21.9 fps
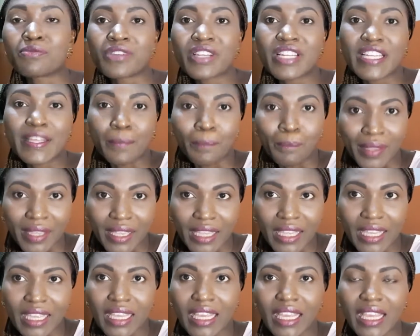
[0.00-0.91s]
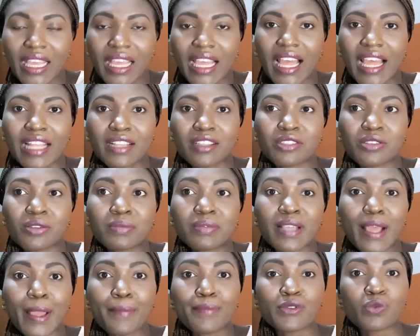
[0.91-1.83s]
really big, and
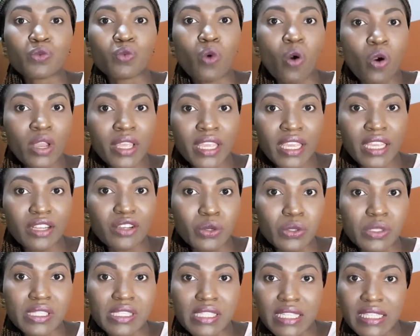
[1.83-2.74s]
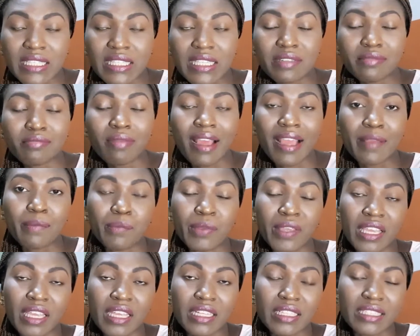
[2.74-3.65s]
sometimes walking or sitting might
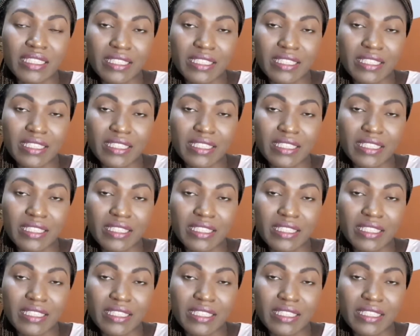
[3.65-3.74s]
be